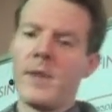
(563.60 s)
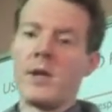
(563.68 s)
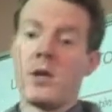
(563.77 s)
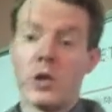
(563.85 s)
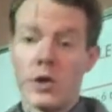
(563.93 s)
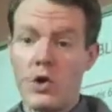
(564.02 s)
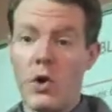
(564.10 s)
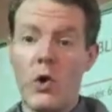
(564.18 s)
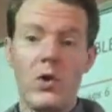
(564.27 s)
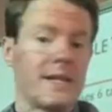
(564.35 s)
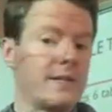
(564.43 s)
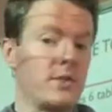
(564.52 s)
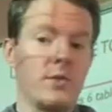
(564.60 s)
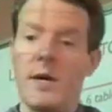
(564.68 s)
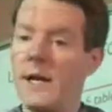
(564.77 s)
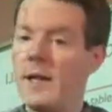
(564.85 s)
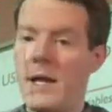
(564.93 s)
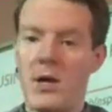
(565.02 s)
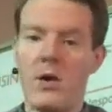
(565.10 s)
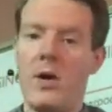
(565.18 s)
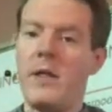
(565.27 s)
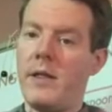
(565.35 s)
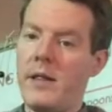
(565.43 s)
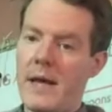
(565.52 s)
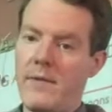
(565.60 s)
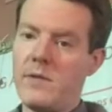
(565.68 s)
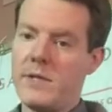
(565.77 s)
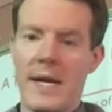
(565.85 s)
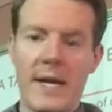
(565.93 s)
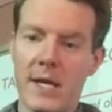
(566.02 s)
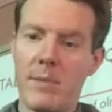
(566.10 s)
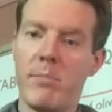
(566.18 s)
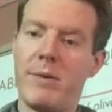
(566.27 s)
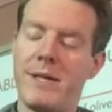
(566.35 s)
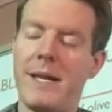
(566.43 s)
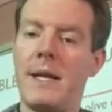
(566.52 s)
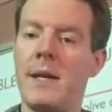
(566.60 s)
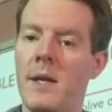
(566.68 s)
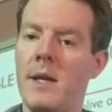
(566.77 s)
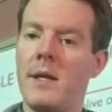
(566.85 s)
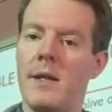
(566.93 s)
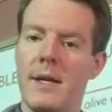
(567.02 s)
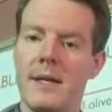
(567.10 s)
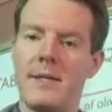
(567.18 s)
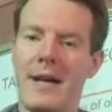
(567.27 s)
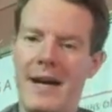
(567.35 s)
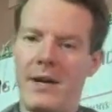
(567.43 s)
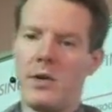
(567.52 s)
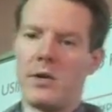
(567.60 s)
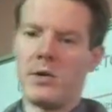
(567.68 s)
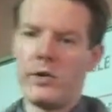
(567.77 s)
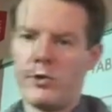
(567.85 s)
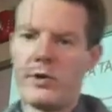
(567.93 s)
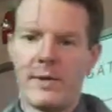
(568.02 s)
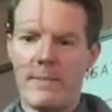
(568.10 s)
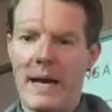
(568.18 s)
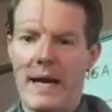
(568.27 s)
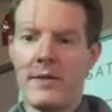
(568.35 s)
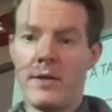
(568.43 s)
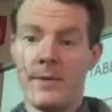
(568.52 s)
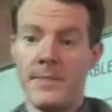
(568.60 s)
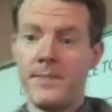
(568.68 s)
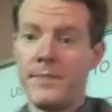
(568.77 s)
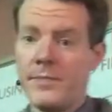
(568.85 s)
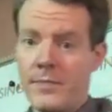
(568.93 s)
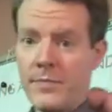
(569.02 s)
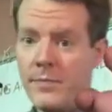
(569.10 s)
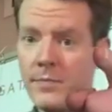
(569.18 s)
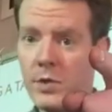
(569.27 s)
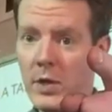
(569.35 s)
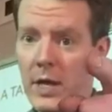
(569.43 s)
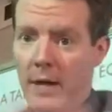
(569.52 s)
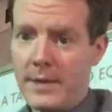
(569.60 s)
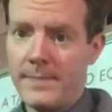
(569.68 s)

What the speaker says: Your goal is to unlock all the levels and complete the entire learning path. Good luck.